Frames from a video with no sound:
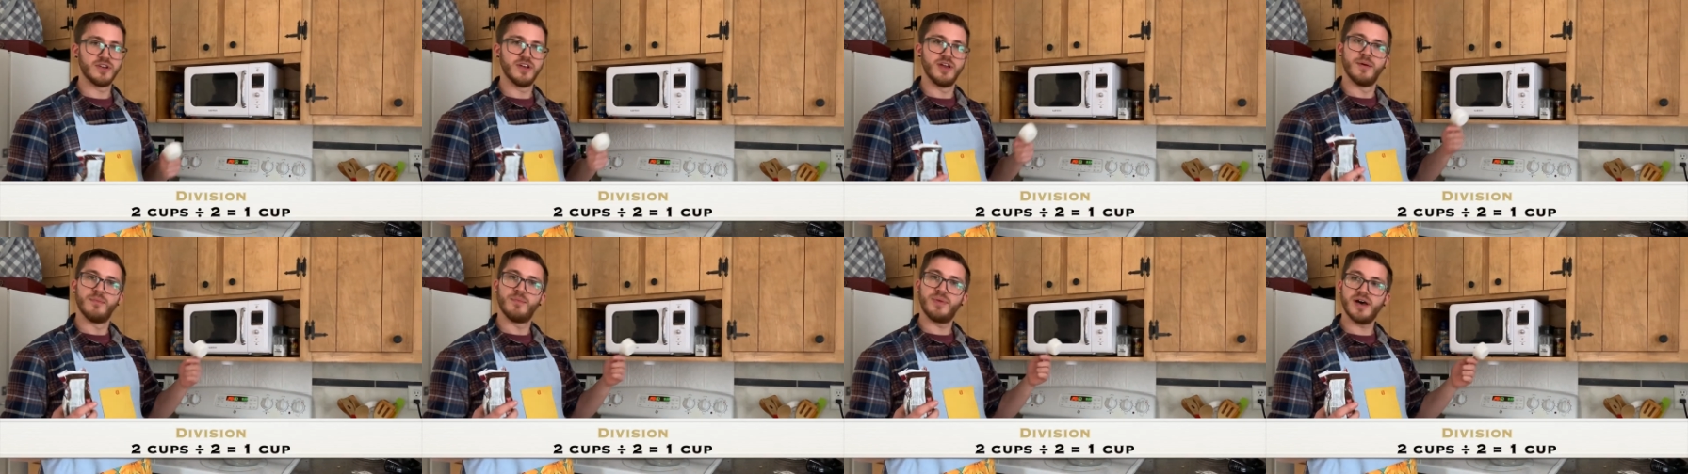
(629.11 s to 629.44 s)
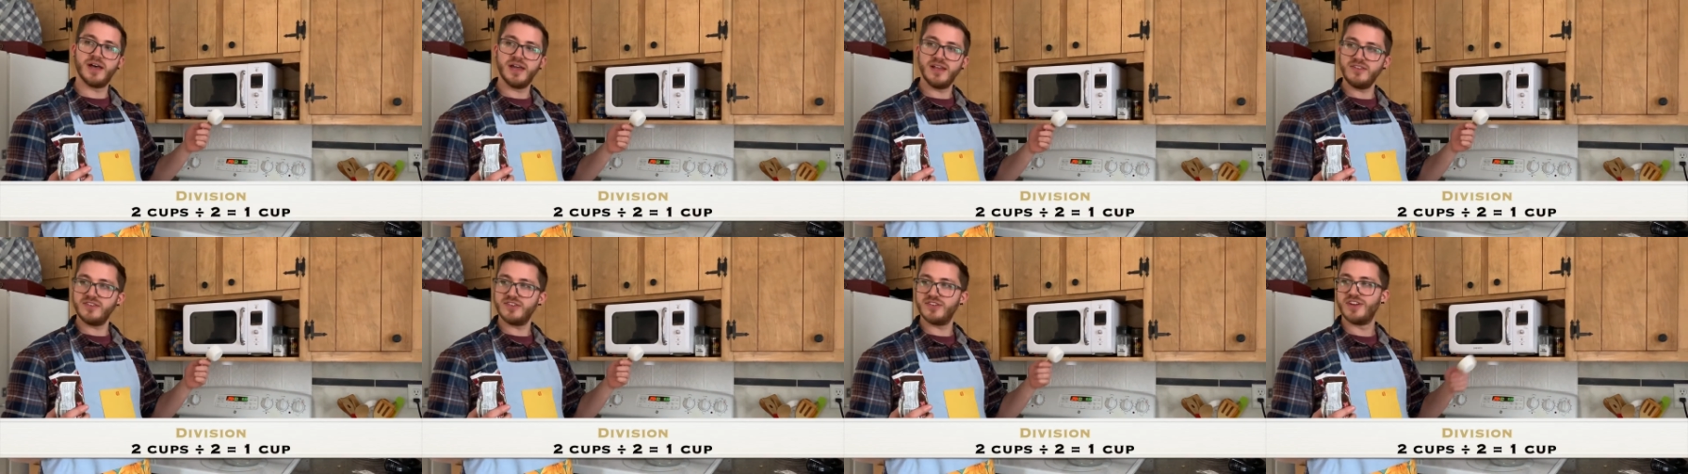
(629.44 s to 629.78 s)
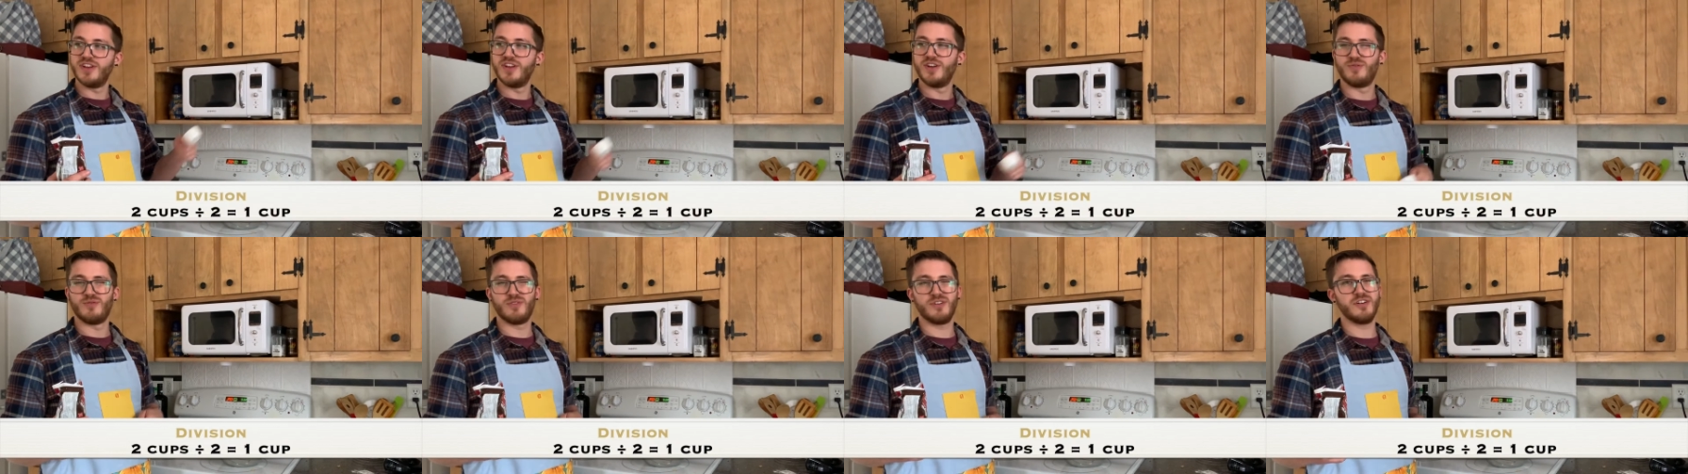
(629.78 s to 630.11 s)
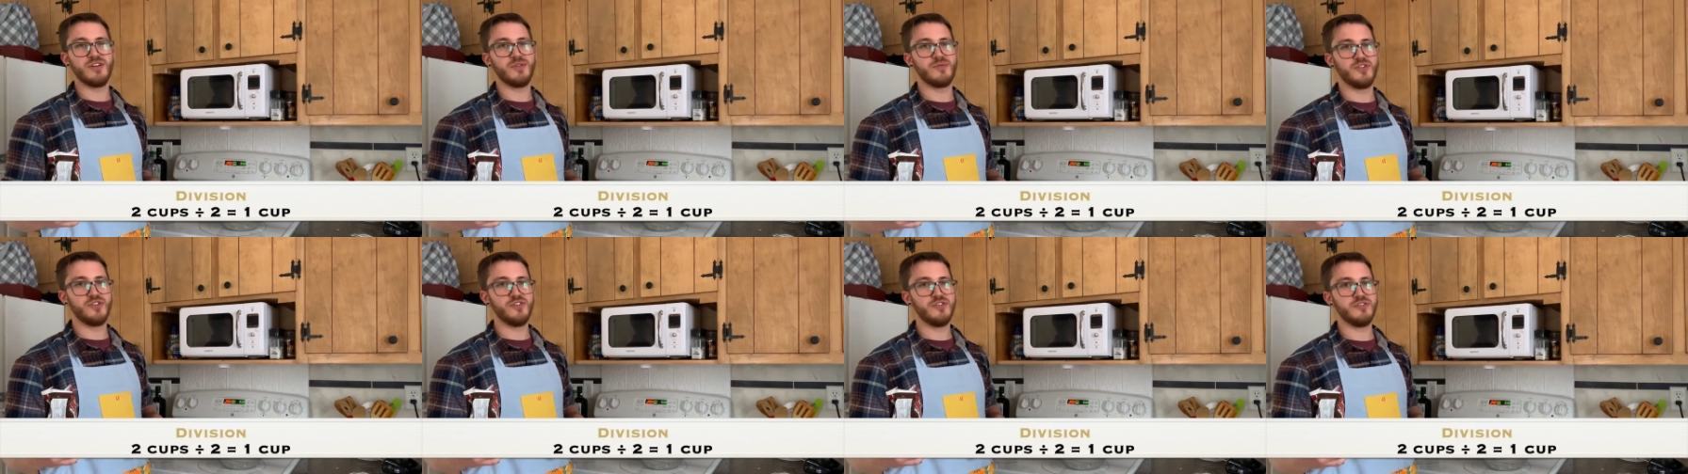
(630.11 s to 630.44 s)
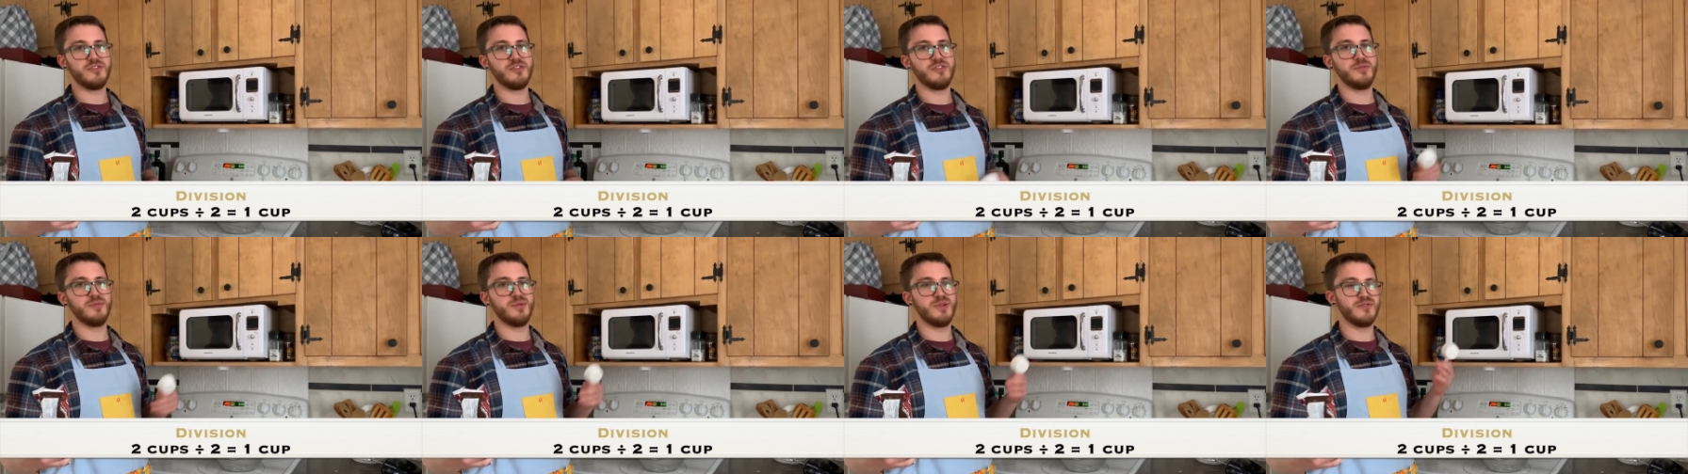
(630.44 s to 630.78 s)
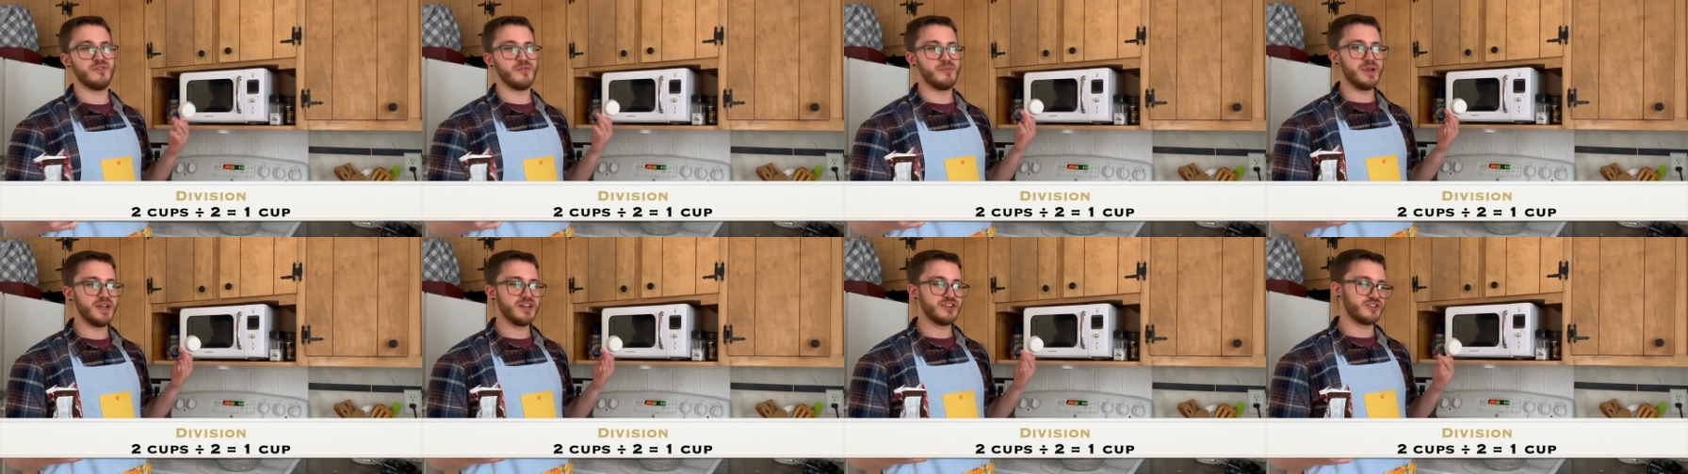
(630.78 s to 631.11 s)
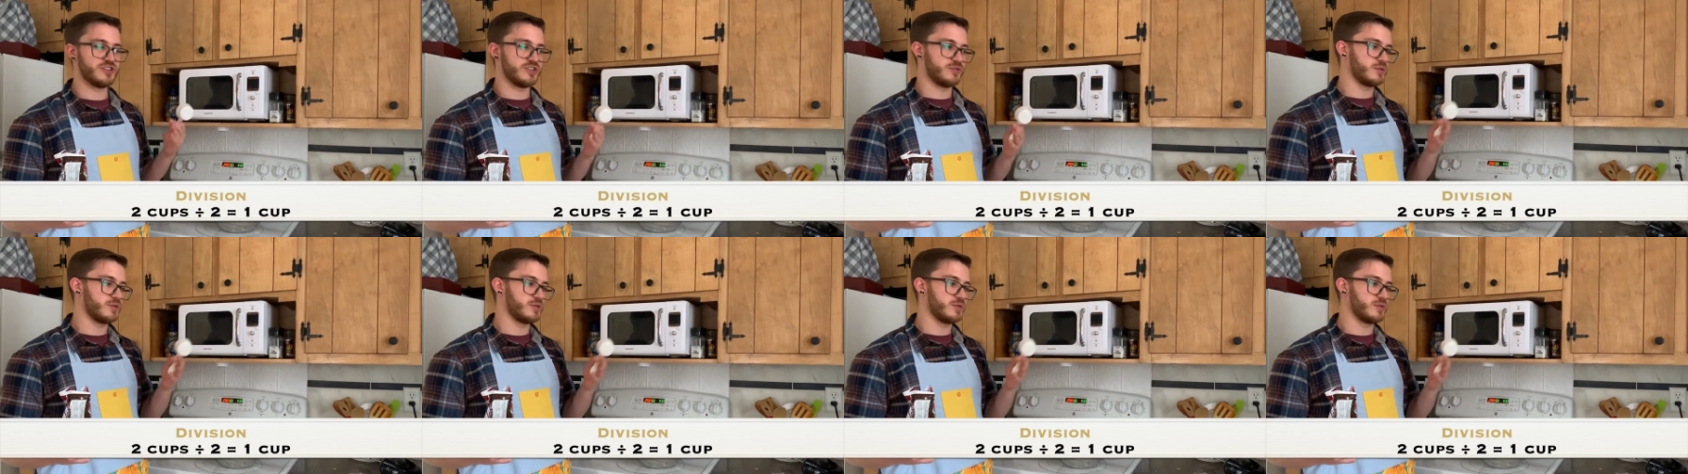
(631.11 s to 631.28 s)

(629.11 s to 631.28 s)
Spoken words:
But we're gonna do a little bit of a mixture.